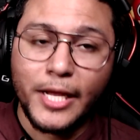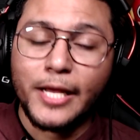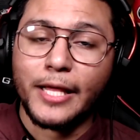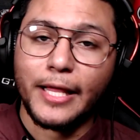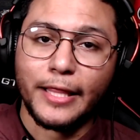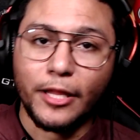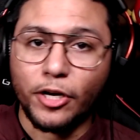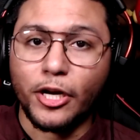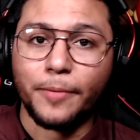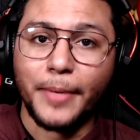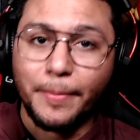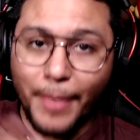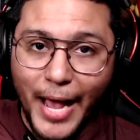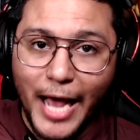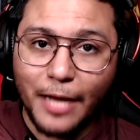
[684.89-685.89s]
and they're going to be
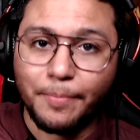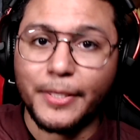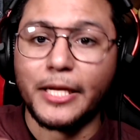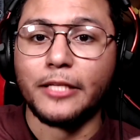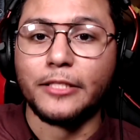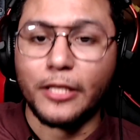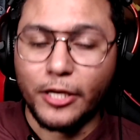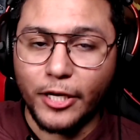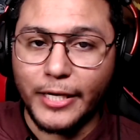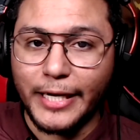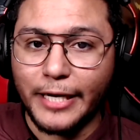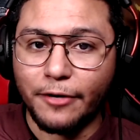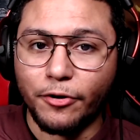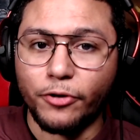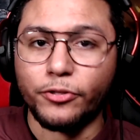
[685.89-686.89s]
bad because the good
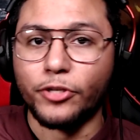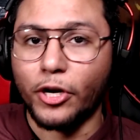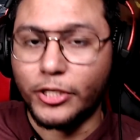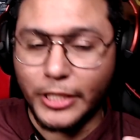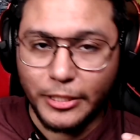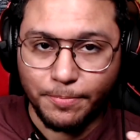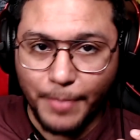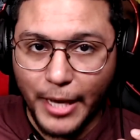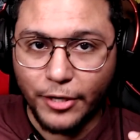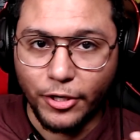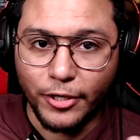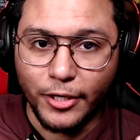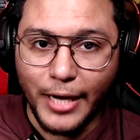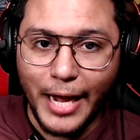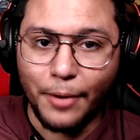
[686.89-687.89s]
heroes are just
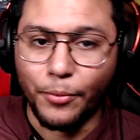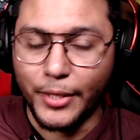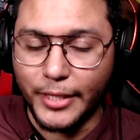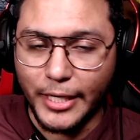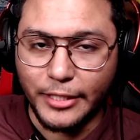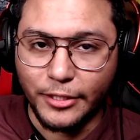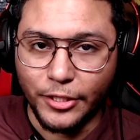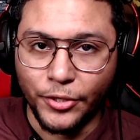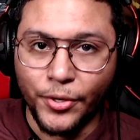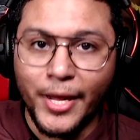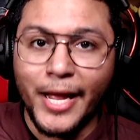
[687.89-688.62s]
better at what they do.